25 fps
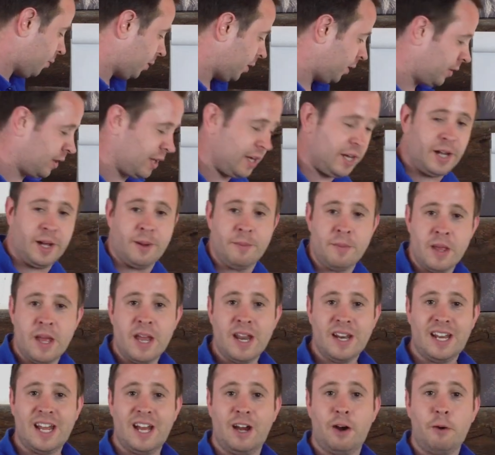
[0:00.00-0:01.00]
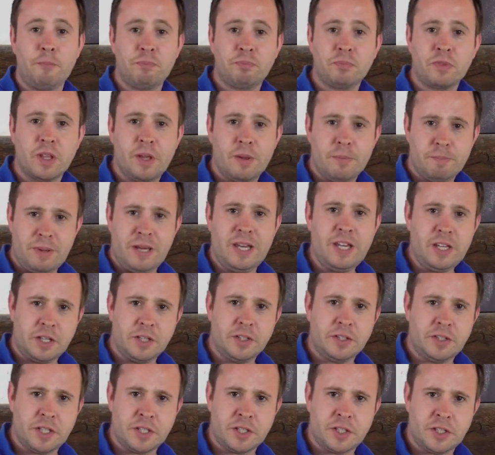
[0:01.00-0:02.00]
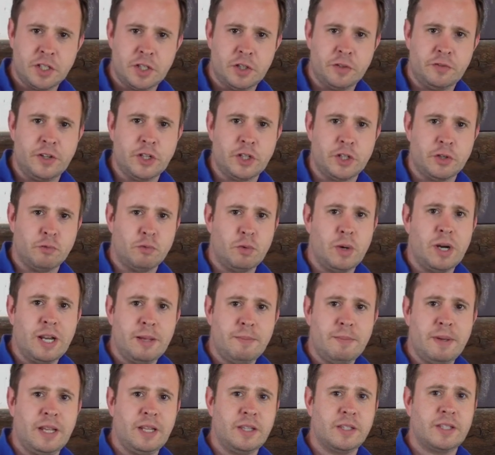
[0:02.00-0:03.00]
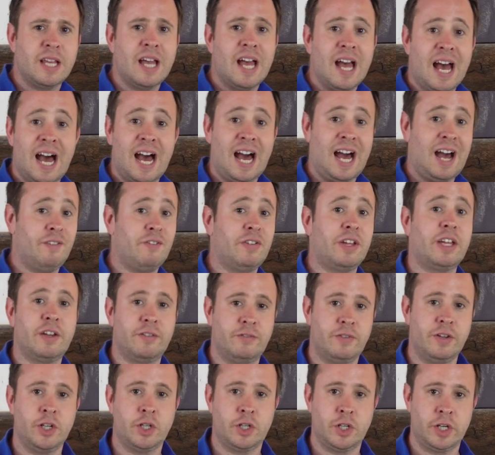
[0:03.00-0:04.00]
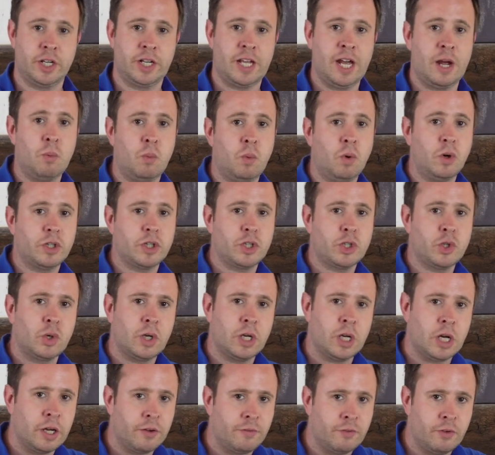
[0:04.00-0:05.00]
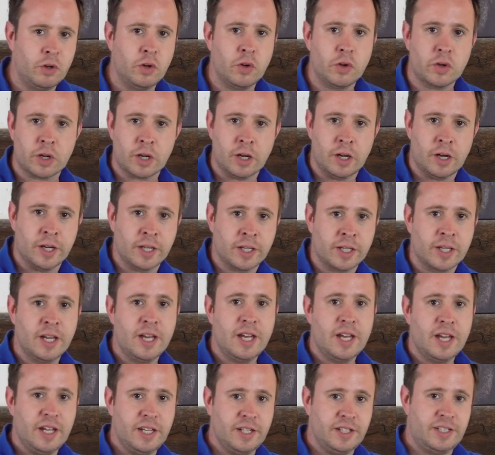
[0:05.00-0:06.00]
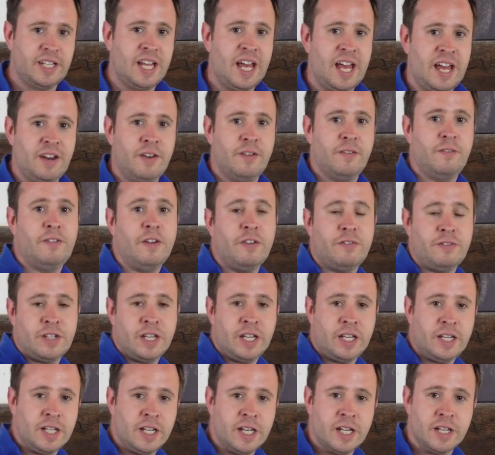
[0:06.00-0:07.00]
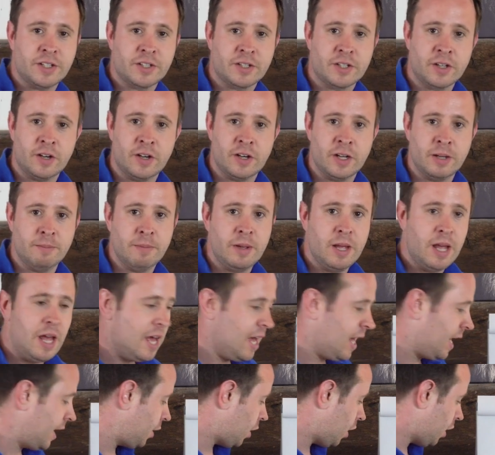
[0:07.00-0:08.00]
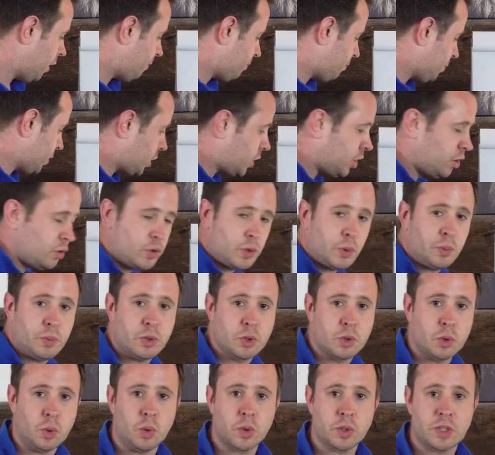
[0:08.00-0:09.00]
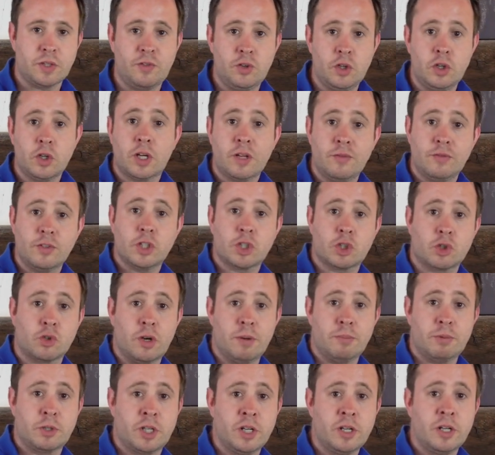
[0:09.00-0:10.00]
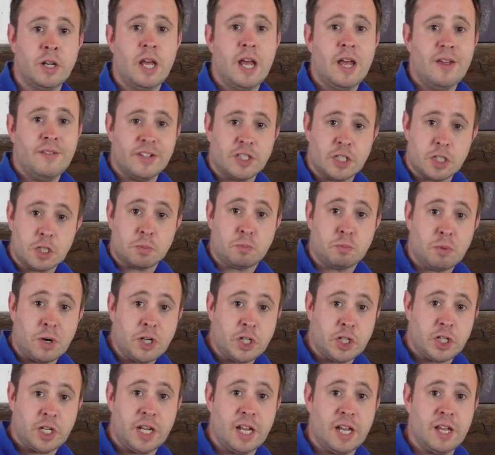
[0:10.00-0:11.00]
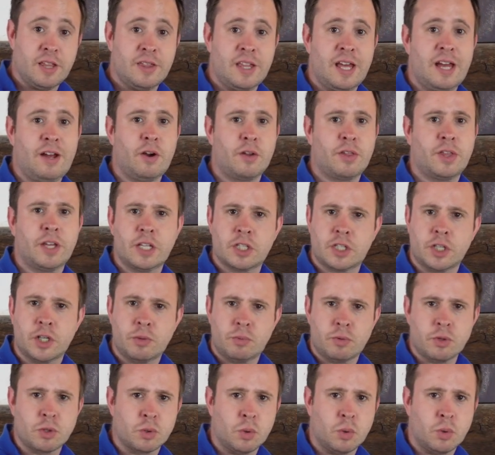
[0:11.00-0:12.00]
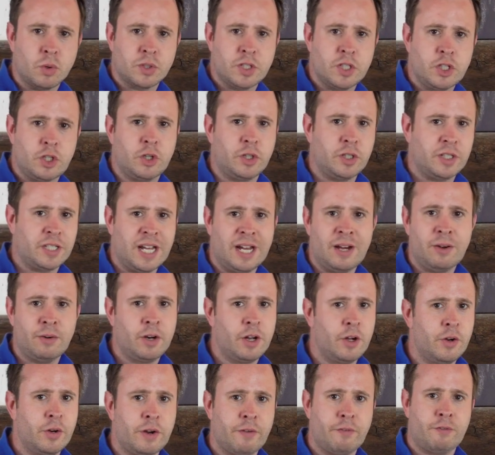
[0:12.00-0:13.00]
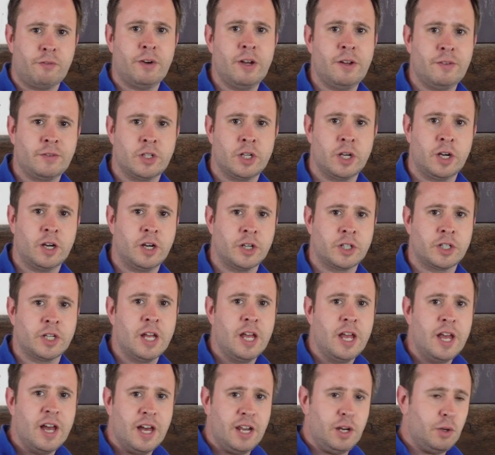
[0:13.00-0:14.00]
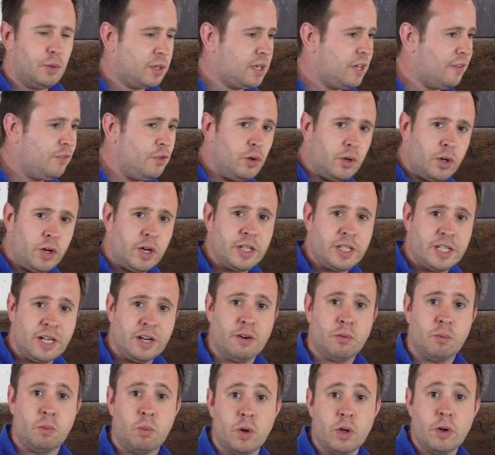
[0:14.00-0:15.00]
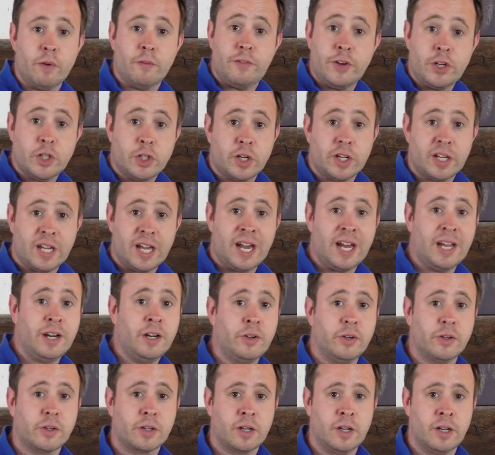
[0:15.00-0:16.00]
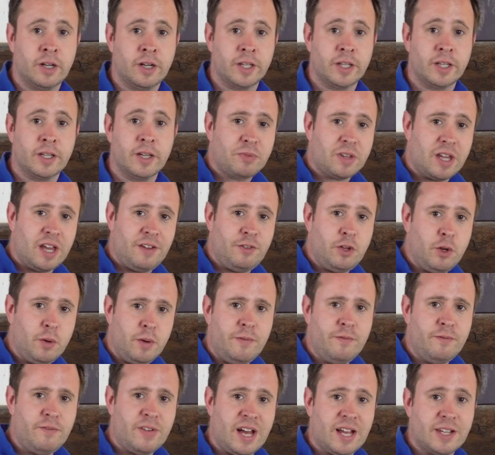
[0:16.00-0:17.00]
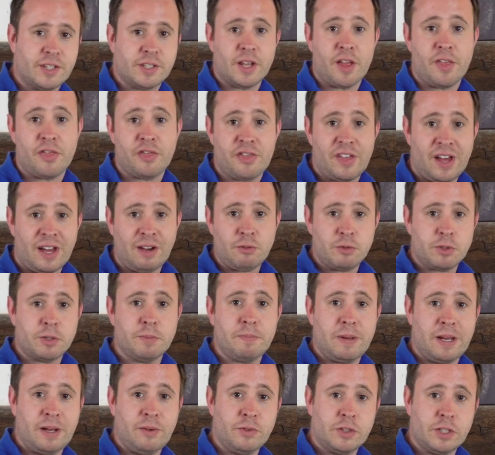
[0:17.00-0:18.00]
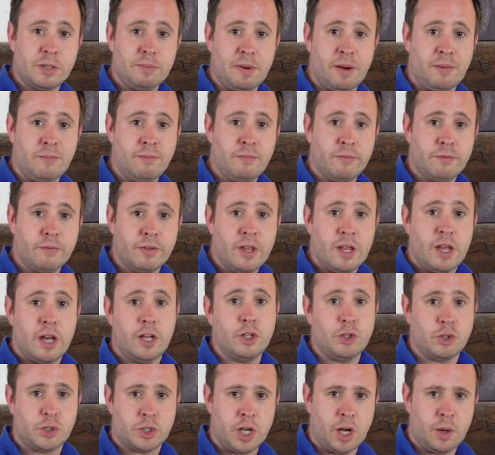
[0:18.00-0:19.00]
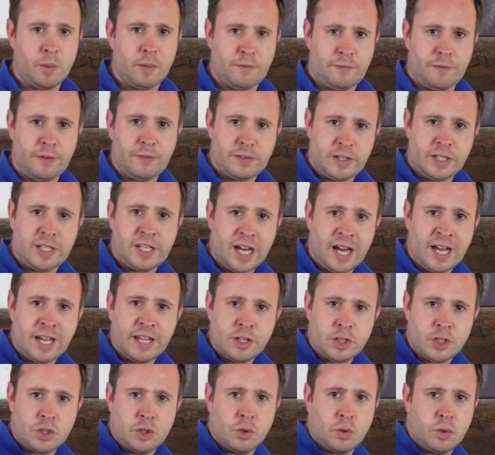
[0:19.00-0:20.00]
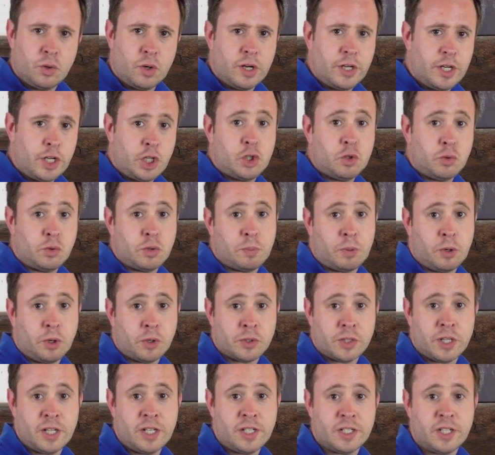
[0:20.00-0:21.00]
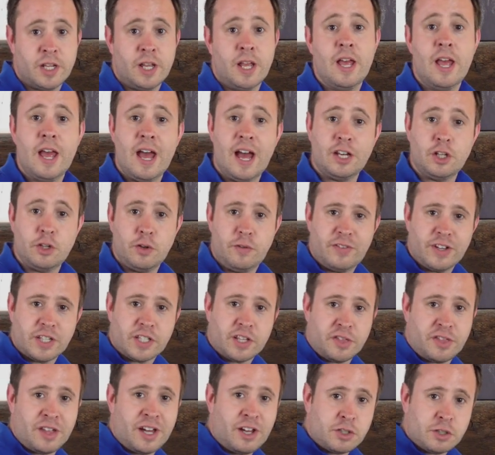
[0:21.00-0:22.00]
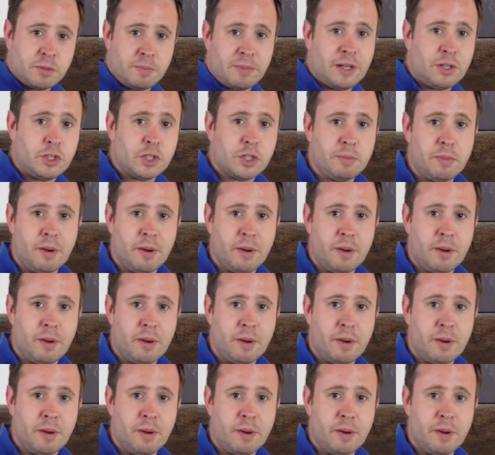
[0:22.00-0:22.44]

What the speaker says: one on here. Now, being consistent to your vision really means having a vision, okay? What does your life look like in 10, 15 years' time? And I've produced a resource. If you look in the description, there's a spreadsheet in there. I think it's under resources. You can download it free of charge, and it'll give you an idea of what your vision can look like. If you invest £1,000 a month, and you start with 50k as your initial deposit, and you invest £1,000 a